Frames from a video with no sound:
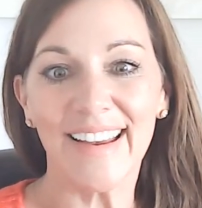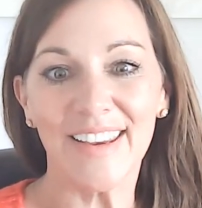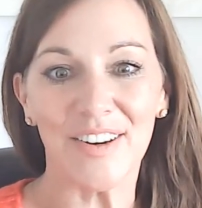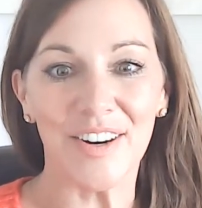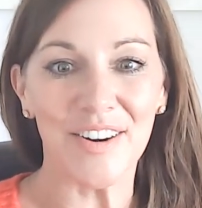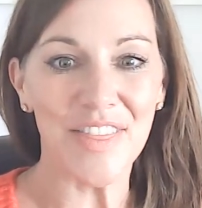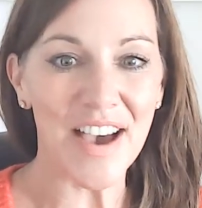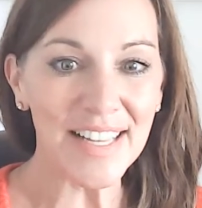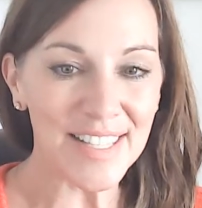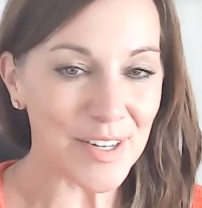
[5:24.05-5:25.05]
your
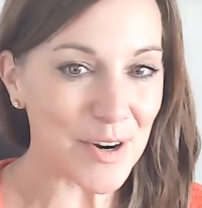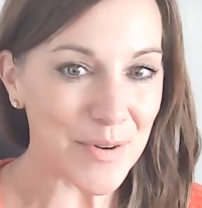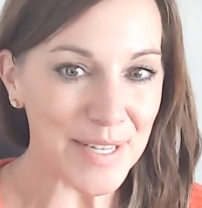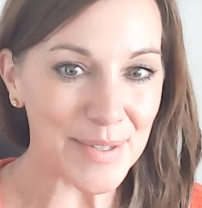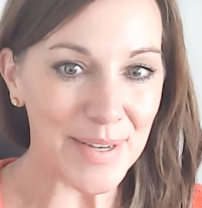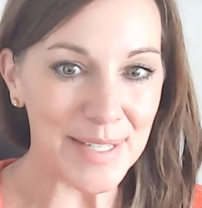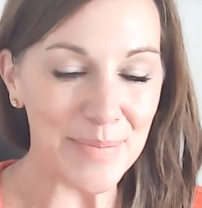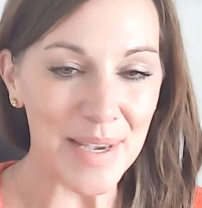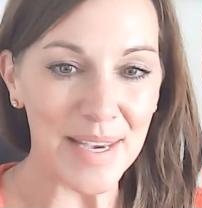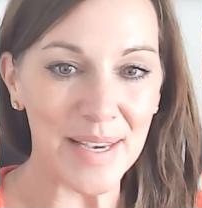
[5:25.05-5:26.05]
thoughts are always going
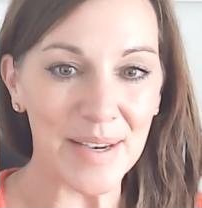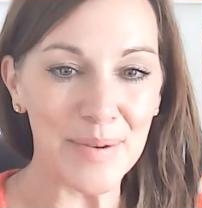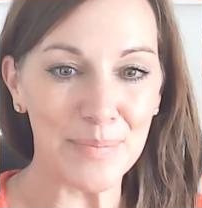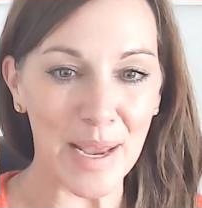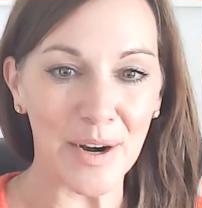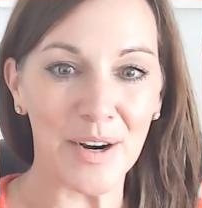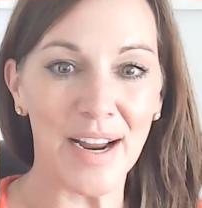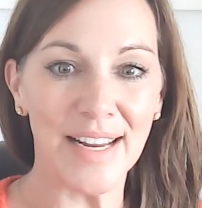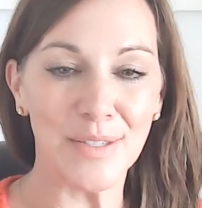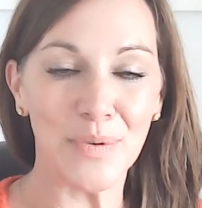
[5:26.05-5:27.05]
to be better,
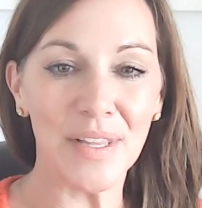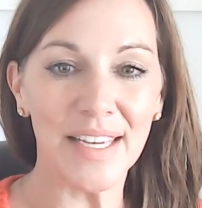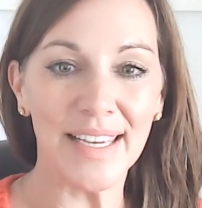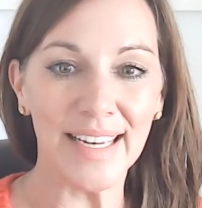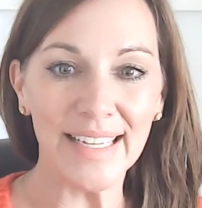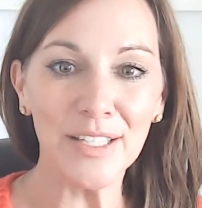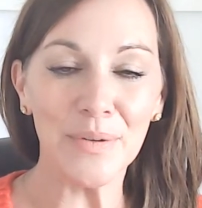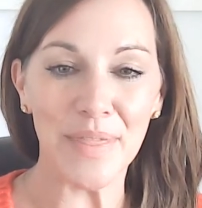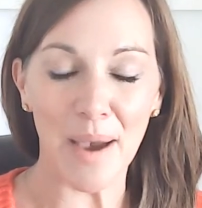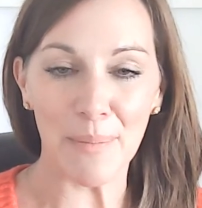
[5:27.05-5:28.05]
and it's really getting
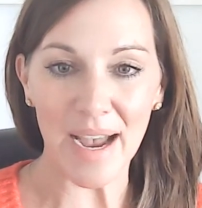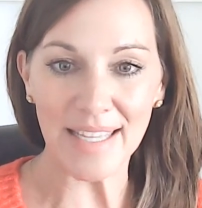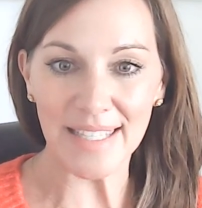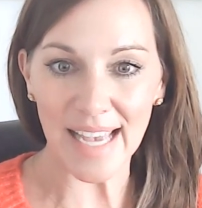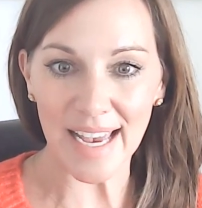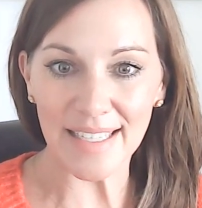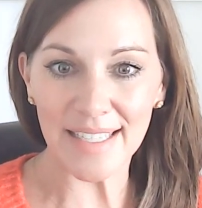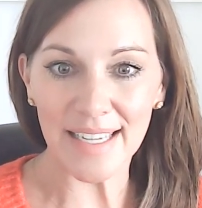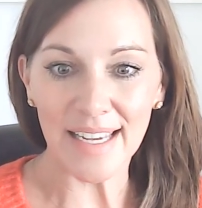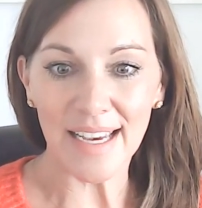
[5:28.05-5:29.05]
you in that
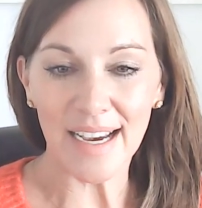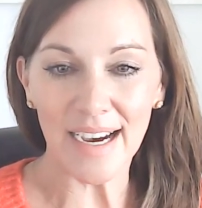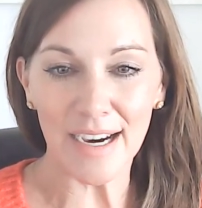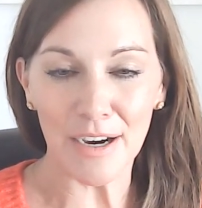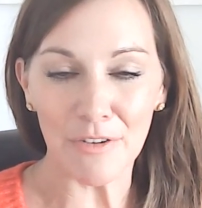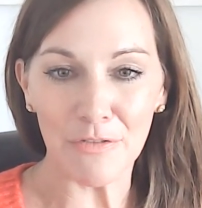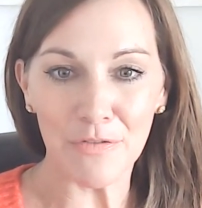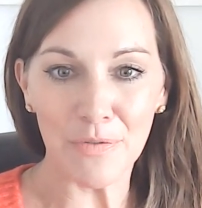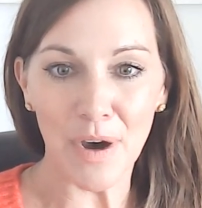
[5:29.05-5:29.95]
mindset of